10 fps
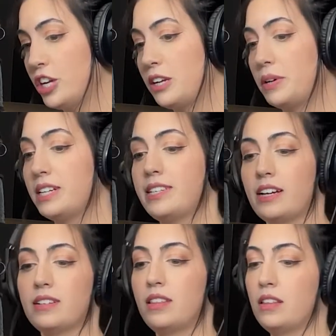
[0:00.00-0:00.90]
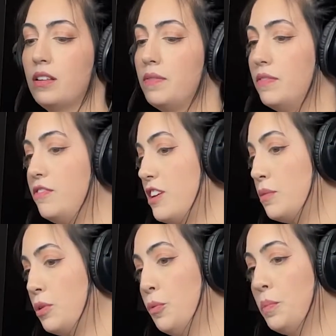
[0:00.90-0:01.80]
January 6th via
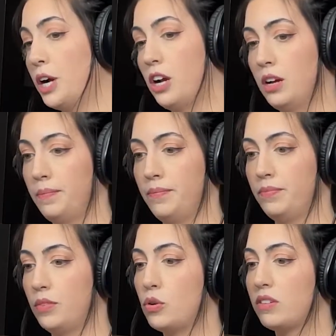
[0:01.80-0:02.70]
Bloomberg or